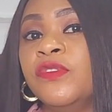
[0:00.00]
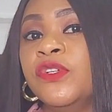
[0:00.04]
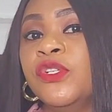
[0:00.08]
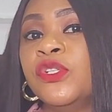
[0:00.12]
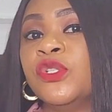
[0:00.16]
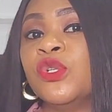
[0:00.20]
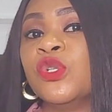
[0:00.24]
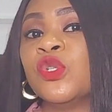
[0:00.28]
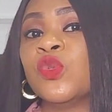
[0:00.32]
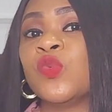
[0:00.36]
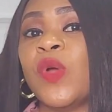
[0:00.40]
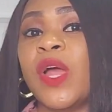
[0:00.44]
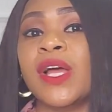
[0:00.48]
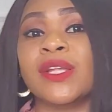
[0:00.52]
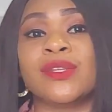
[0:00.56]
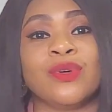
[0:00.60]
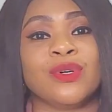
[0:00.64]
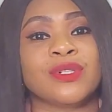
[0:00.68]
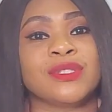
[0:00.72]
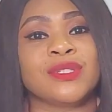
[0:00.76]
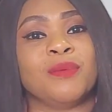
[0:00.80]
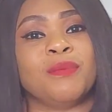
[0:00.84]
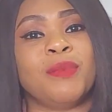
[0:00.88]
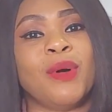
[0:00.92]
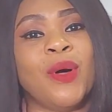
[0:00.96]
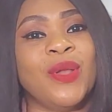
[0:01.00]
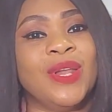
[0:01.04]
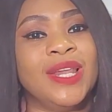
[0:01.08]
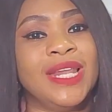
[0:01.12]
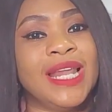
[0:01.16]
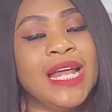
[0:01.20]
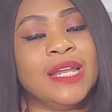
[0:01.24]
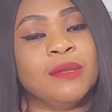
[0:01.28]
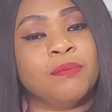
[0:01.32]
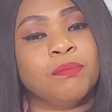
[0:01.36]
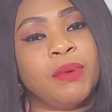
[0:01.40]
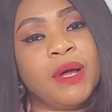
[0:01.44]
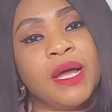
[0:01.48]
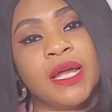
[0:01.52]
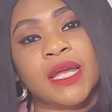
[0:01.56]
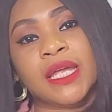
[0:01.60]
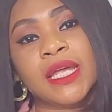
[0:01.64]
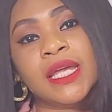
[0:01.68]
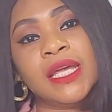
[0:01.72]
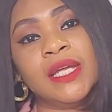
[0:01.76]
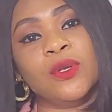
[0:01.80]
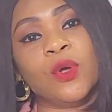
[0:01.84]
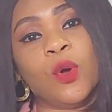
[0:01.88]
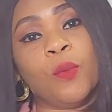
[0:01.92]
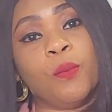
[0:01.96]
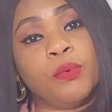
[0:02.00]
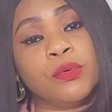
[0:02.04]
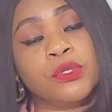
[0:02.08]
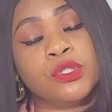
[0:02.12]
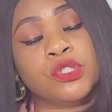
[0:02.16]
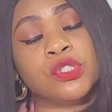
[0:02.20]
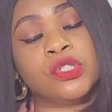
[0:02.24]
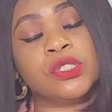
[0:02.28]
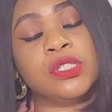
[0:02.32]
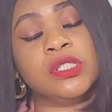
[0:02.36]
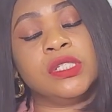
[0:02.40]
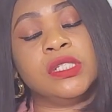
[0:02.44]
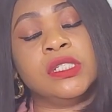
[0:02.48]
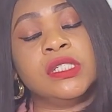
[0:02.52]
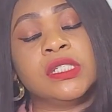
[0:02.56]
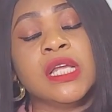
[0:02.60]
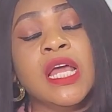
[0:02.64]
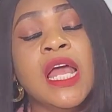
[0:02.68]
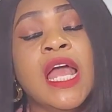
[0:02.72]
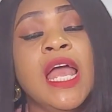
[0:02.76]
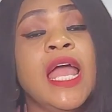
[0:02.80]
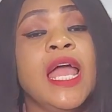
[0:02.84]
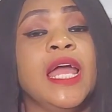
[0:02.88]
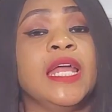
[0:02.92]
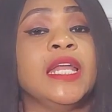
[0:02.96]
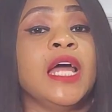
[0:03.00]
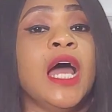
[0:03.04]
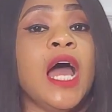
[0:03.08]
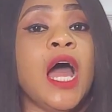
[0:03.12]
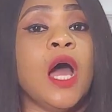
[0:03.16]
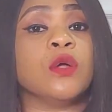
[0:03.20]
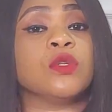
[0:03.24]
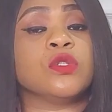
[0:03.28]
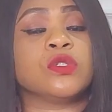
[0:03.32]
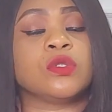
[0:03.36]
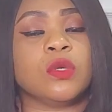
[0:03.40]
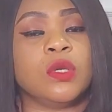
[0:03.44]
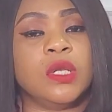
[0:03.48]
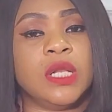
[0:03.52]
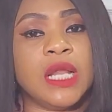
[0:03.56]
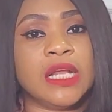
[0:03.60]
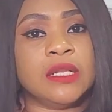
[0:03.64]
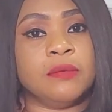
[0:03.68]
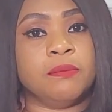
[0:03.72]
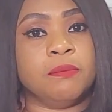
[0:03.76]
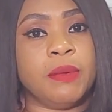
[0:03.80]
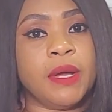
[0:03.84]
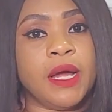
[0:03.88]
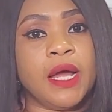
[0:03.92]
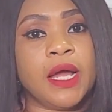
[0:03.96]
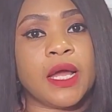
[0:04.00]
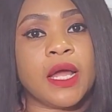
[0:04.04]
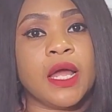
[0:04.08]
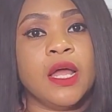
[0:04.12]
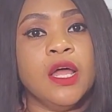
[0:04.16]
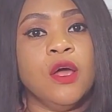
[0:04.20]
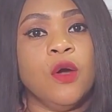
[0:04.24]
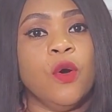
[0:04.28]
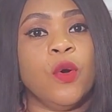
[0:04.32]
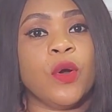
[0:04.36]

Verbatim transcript: videos where I talked about land banking opportunities and how to land bank.